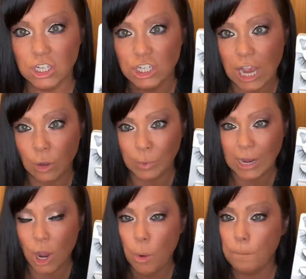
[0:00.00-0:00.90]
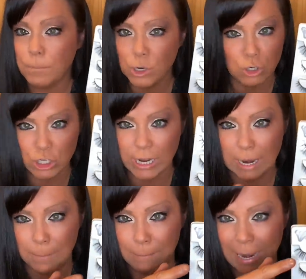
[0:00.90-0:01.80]
Shall we go bougie
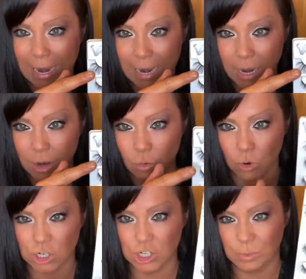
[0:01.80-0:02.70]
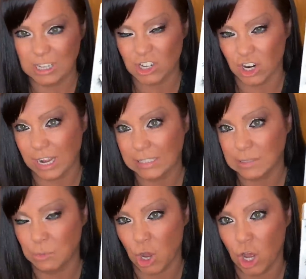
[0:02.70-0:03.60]
and big or should we start out
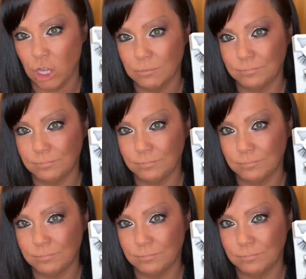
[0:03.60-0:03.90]
small?